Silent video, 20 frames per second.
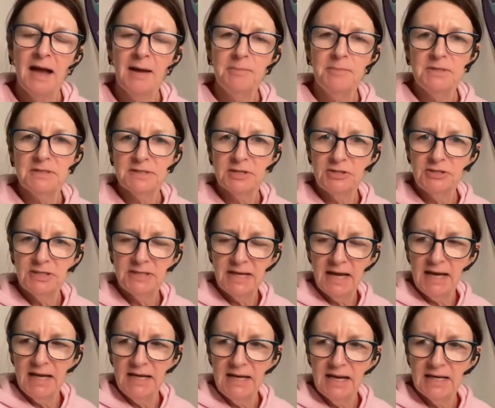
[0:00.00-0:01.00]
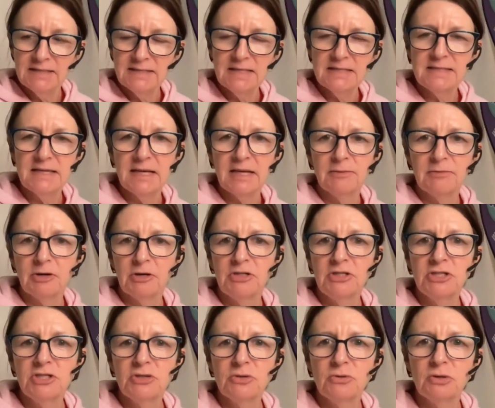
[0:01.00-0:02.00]
So today, as I said, I'm going to
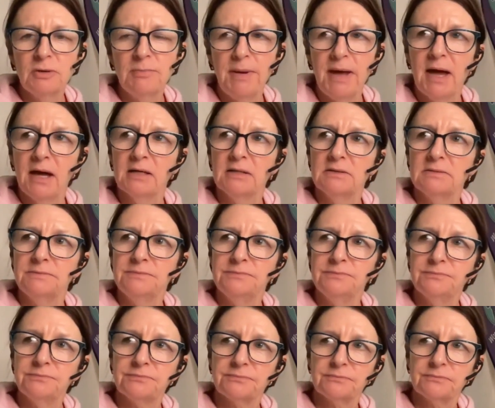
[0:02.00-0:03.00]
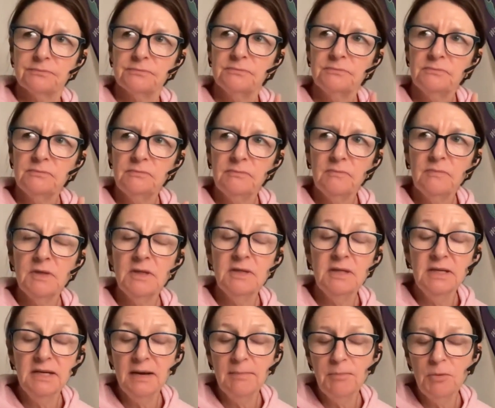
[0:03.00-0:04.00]
talk about the
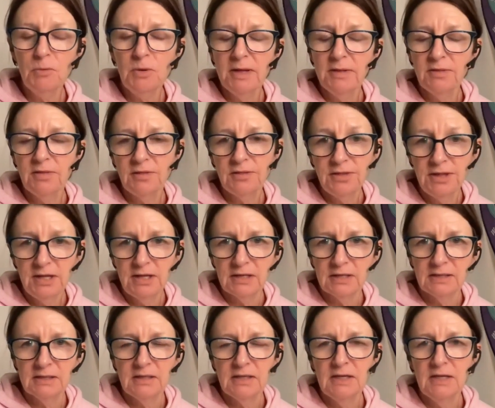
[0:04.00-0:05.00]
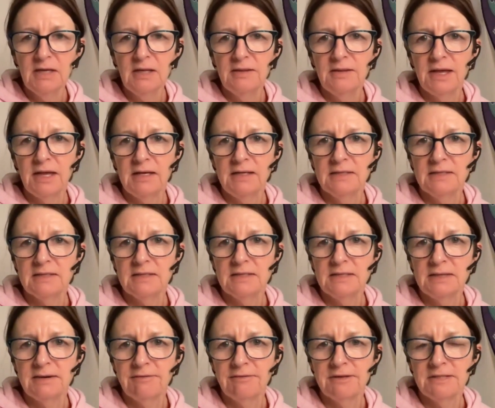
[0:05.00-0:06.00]
number one thing that is the
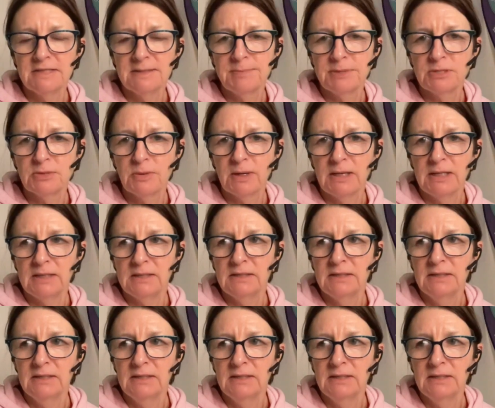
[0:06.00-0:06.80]
difference between